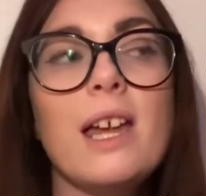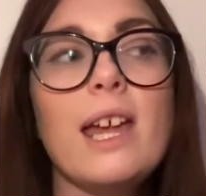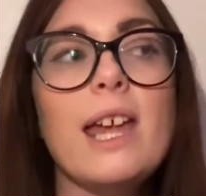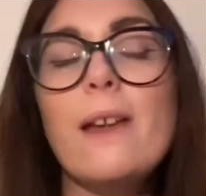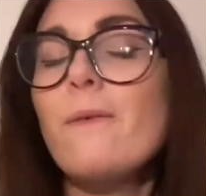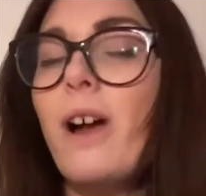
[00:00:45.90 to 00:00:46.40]

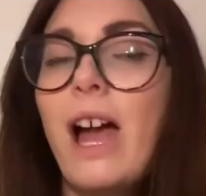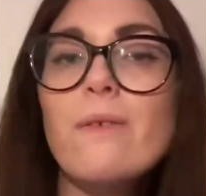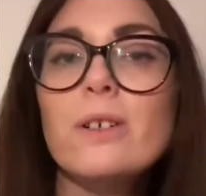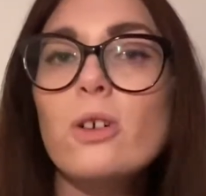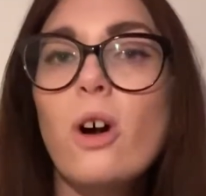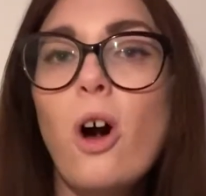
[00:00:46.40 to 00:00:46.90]
if I
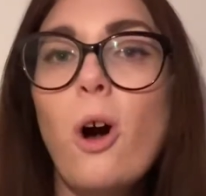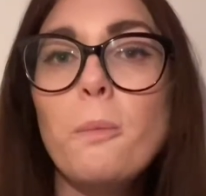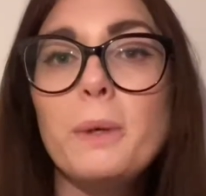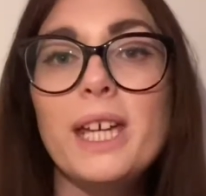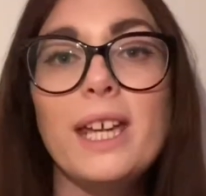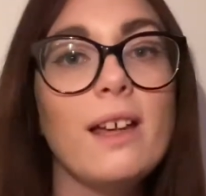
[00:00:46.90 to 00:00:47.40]
haven't got a
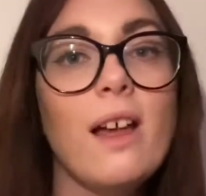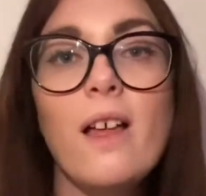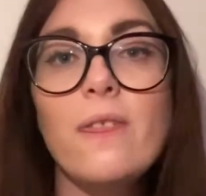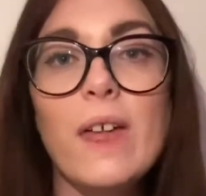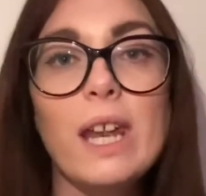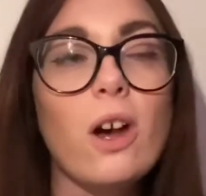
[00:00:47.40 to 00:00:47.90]
hobby,
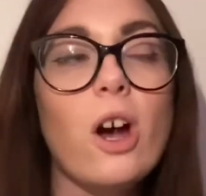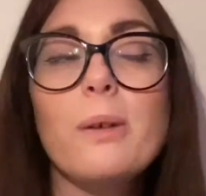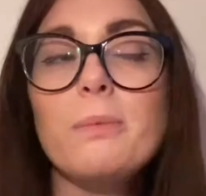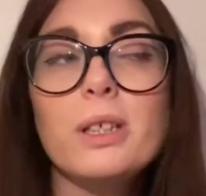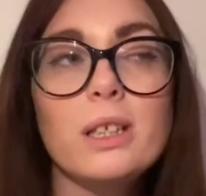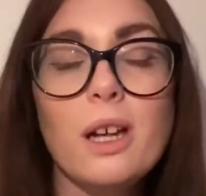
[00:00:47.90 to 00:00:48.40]
then
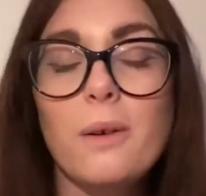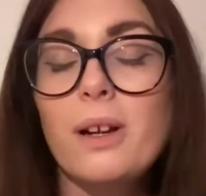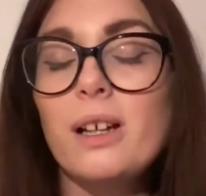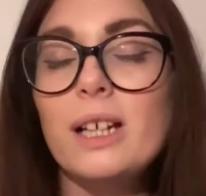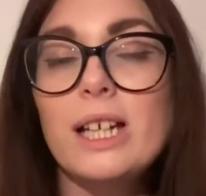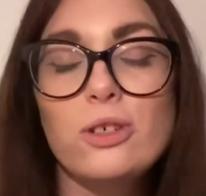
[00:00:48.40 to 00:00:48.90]
I'm going to go
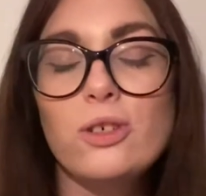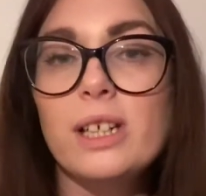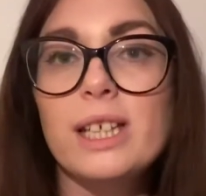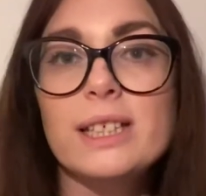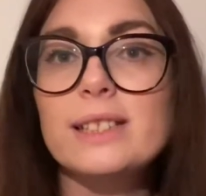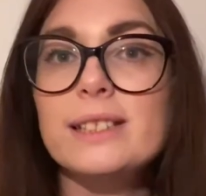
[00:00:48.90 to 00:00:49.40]

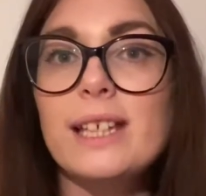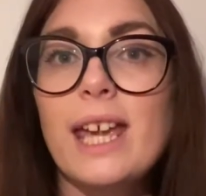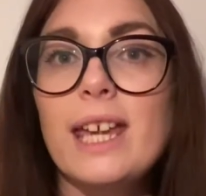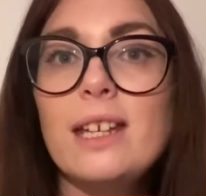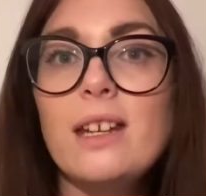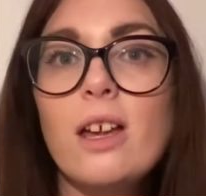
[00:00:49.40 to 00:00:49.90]
literally
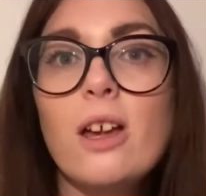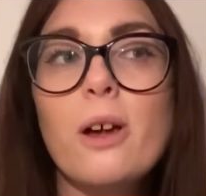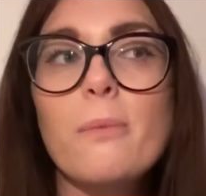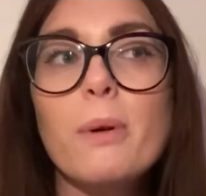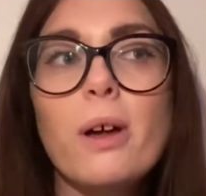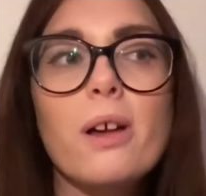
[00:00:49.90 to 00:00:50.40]
insane.
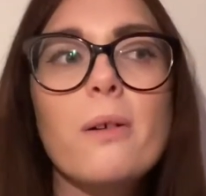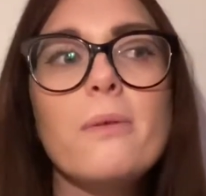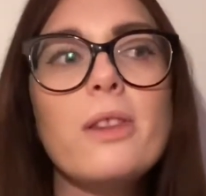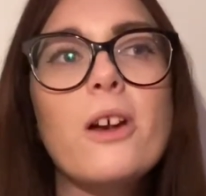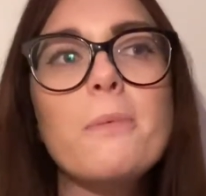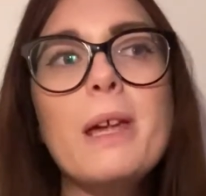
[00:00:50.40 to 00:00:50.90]
But
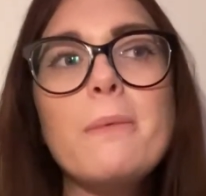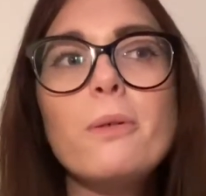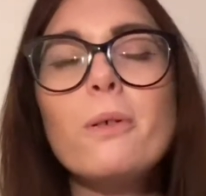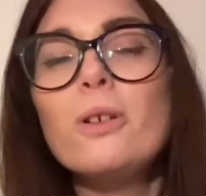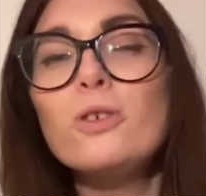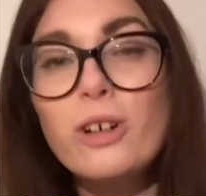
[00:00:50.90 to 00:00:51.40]
there are people
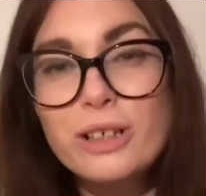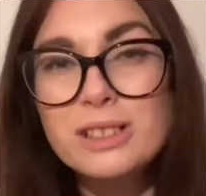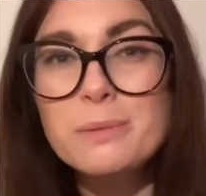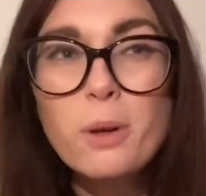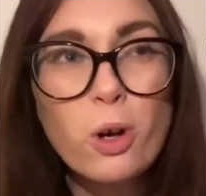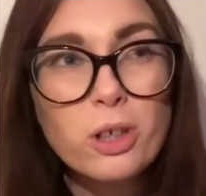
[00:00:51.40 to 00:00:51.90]
who are trying
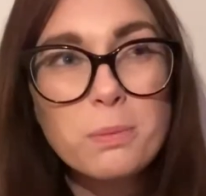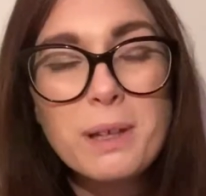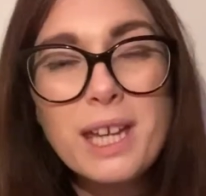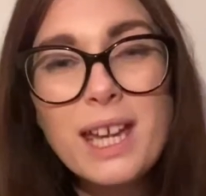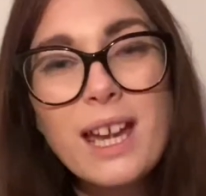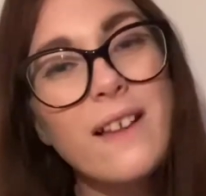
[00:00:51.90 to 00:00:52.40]
to mock
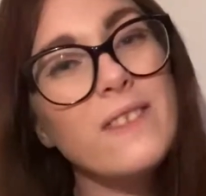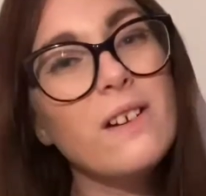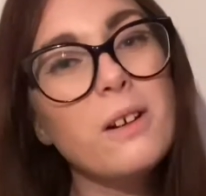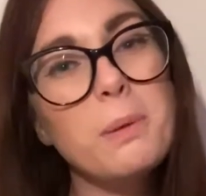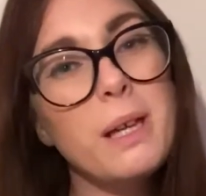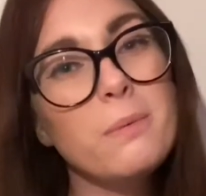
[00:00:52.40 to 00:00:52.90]
me, and there
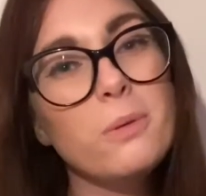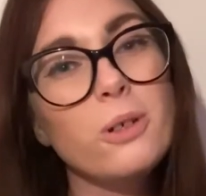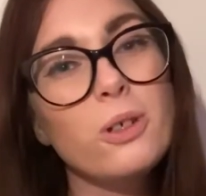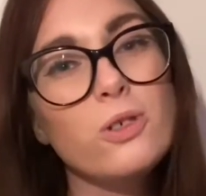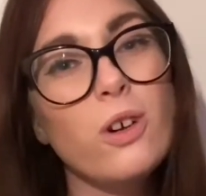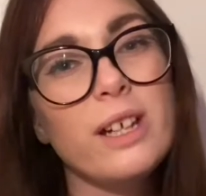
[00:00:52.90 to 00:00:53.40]
are people who
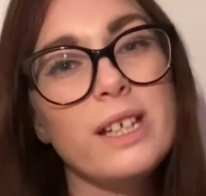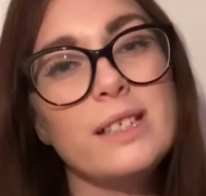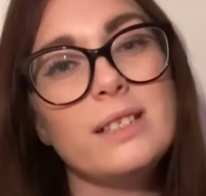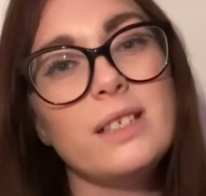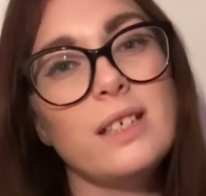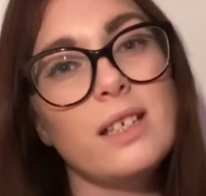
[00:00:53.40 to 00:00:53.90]
are
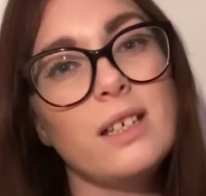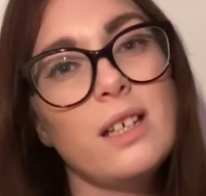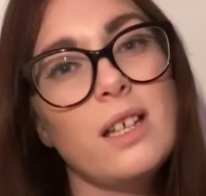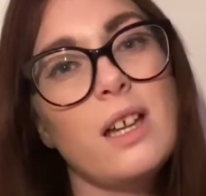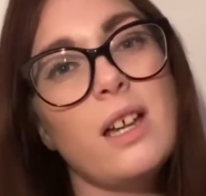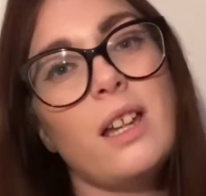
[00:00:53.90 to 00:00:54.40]
trying to
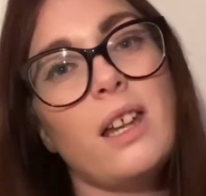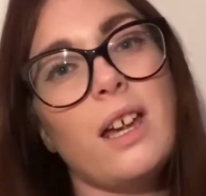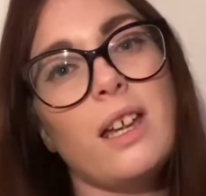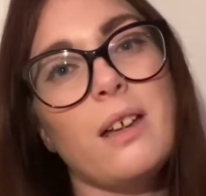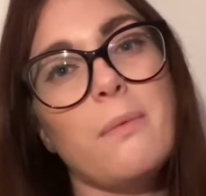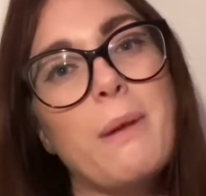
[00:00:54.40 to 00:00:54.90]

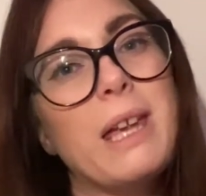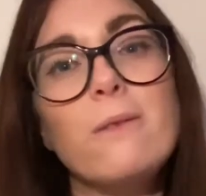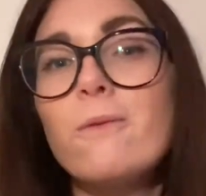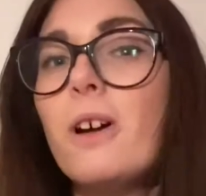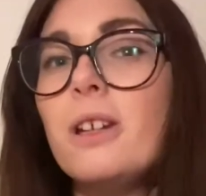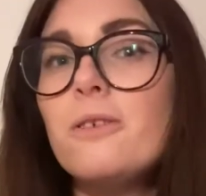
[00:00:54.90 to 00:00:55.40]
like make
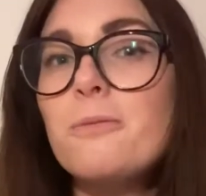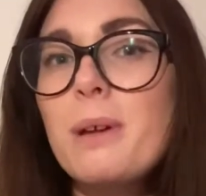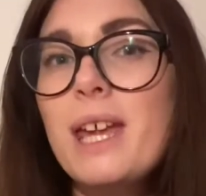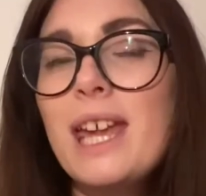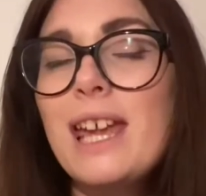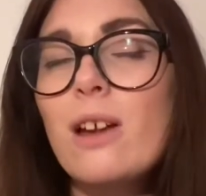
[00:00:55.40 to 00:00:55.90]
fun of
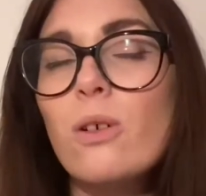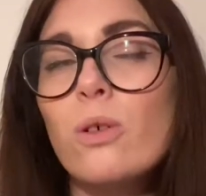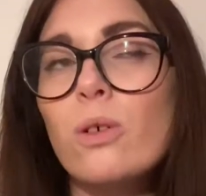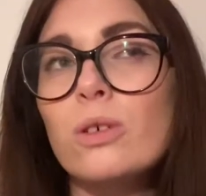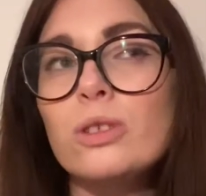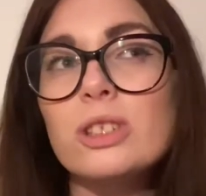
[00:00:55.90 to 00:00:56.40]
me
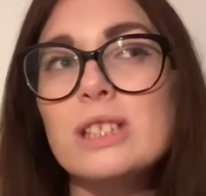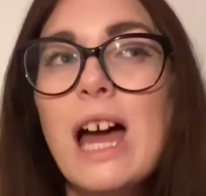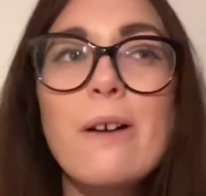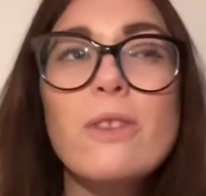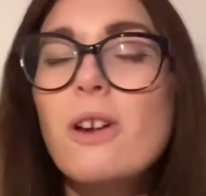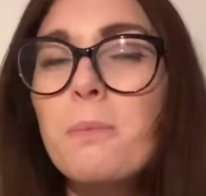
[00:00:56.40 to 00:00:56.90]
or just
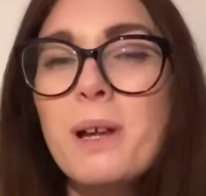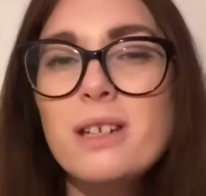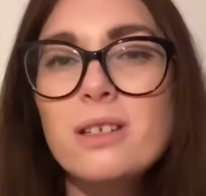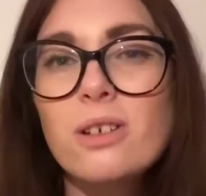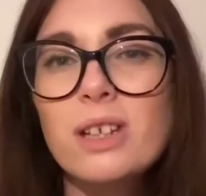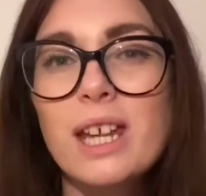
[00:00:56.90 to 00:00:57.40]
have their
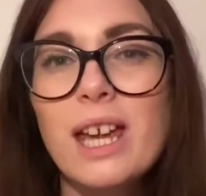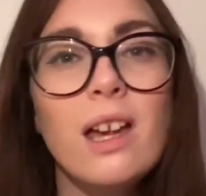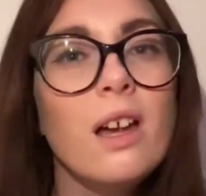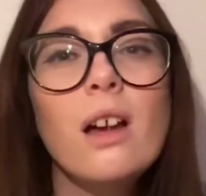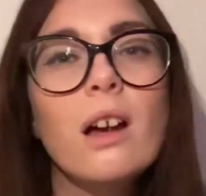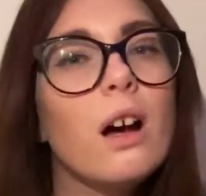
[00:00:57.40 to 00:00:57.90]
opinion on it.
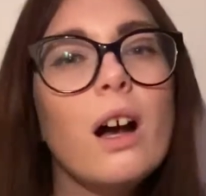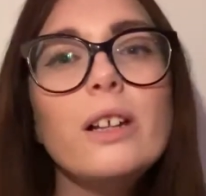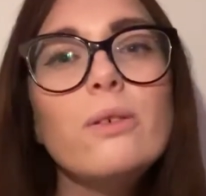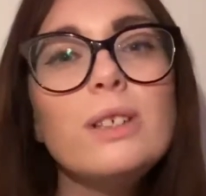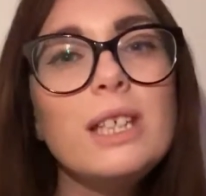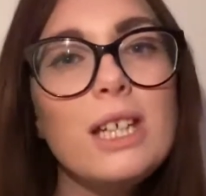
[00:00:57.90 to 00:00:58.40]
I
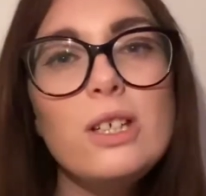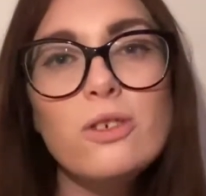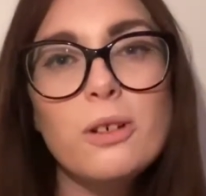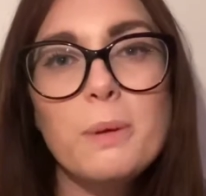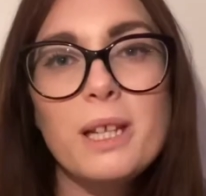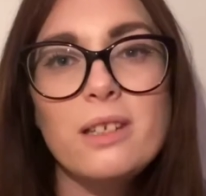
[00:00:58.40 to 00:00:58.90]
don't need
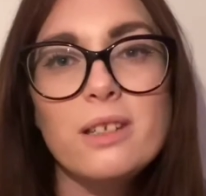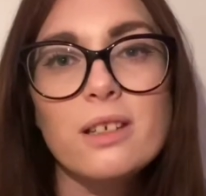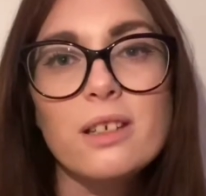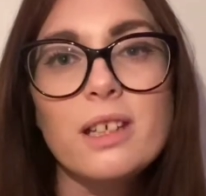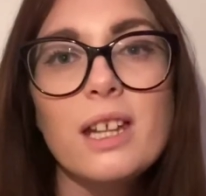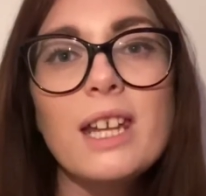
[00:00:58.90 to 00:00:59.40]
your
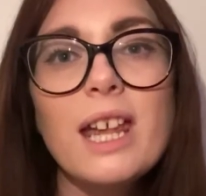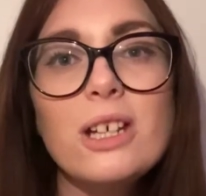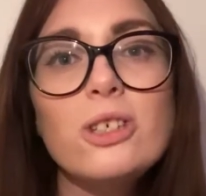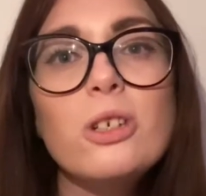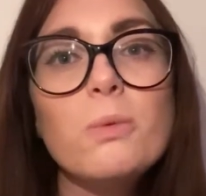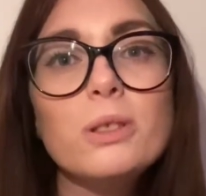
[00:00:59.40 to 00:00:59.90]
opinion.
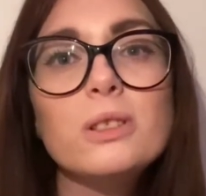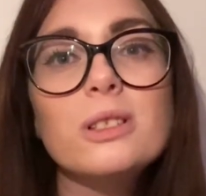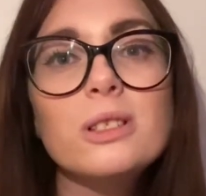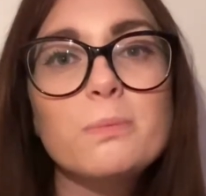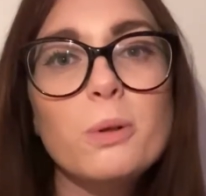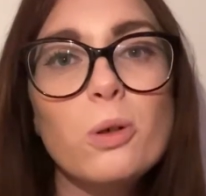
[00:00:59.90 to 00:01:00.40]
Unless you want to
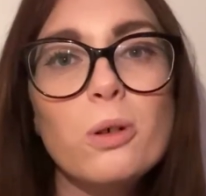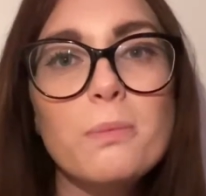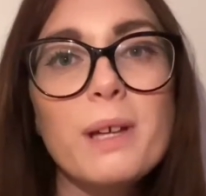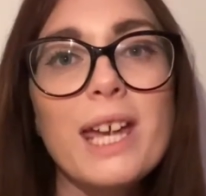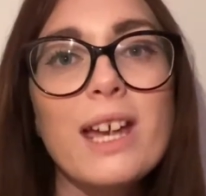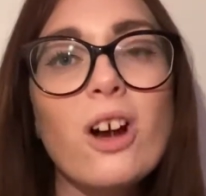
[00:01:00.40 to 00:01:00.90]
support
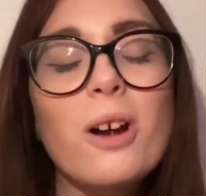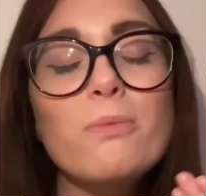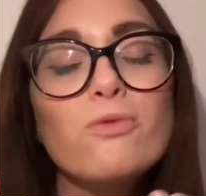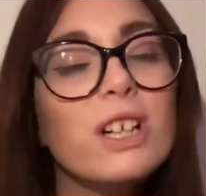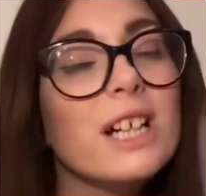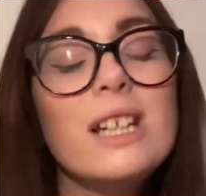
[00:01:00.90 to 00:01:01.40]
me,
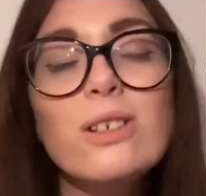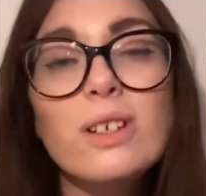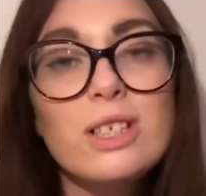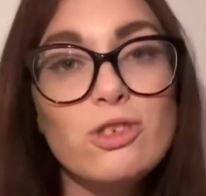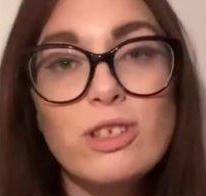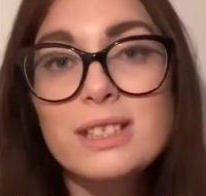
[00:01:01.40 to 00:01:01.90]
I'm really not
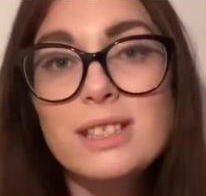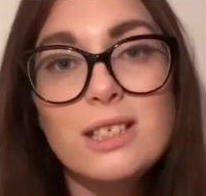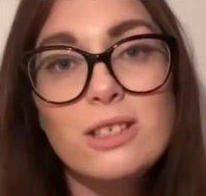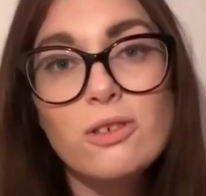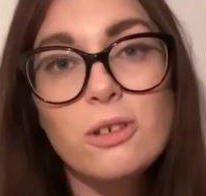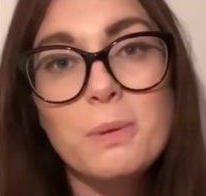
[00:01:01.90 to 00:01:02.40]
interested
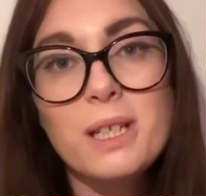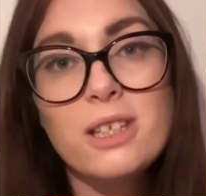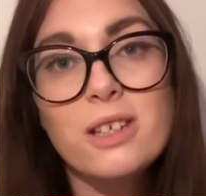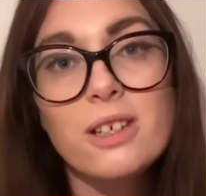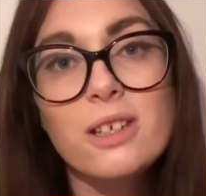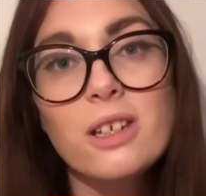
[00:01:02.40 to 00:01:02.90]
in your
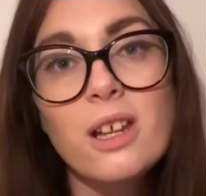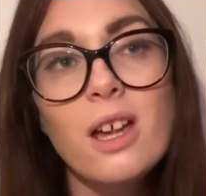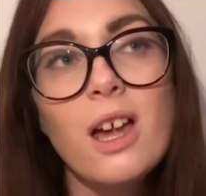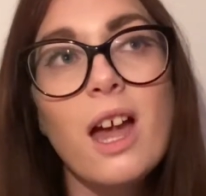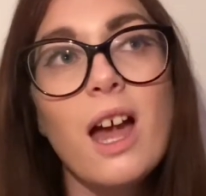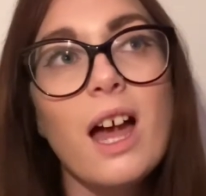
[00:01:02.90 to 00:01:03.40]
opinion,
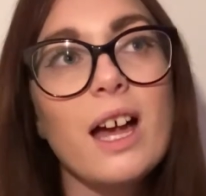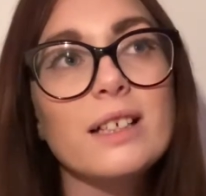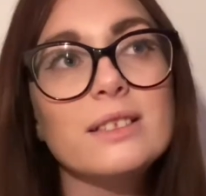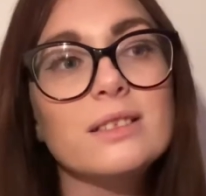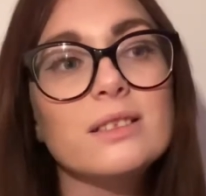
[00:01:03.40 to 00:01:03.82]
and